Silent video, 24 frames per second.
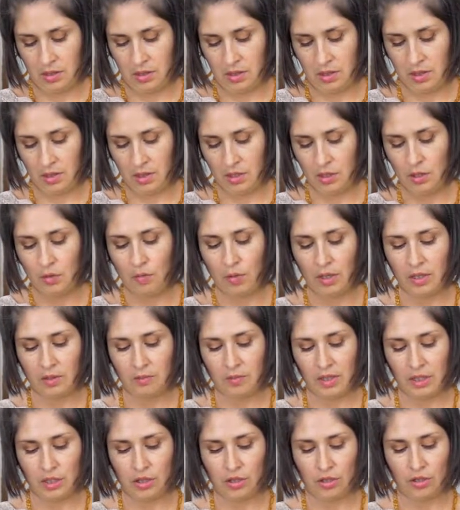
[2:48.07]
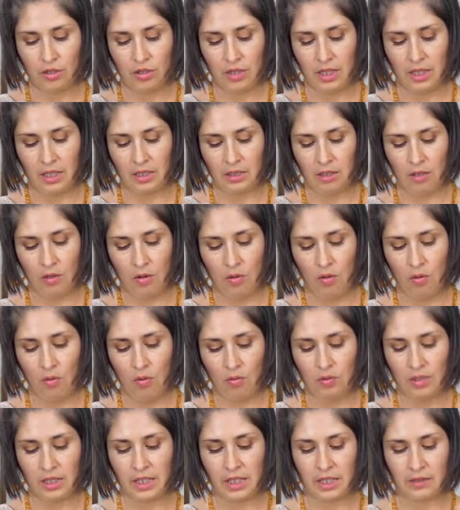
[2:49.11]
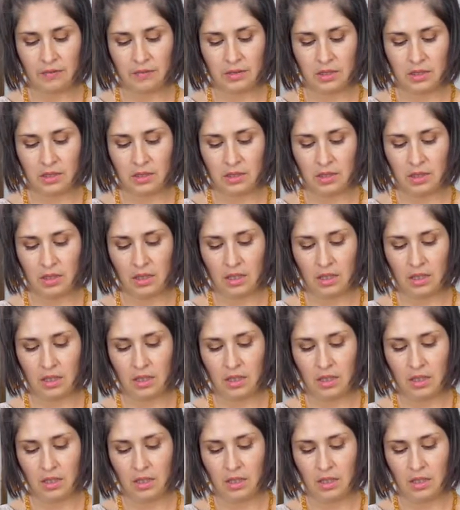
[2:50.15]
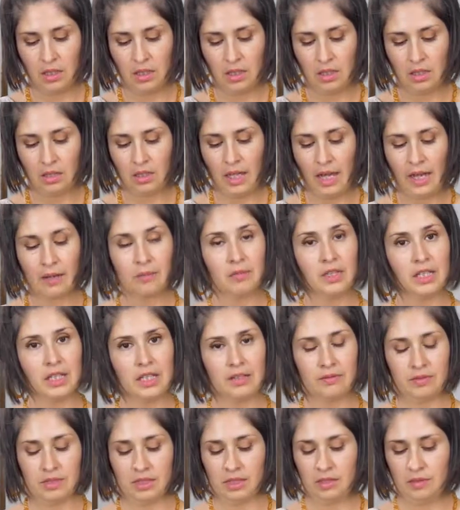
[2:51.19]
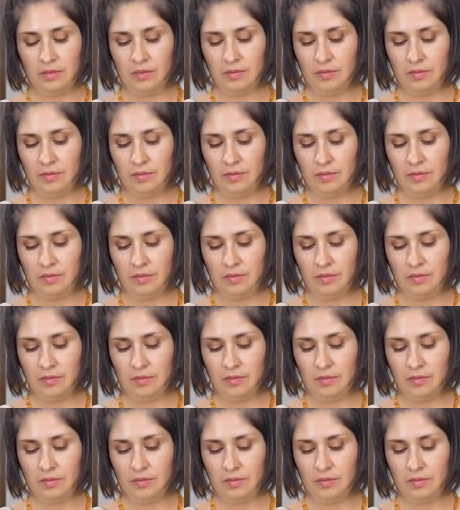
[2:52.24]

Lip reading: And you want to make sure you're getting the whole leaves, the thyme leaves.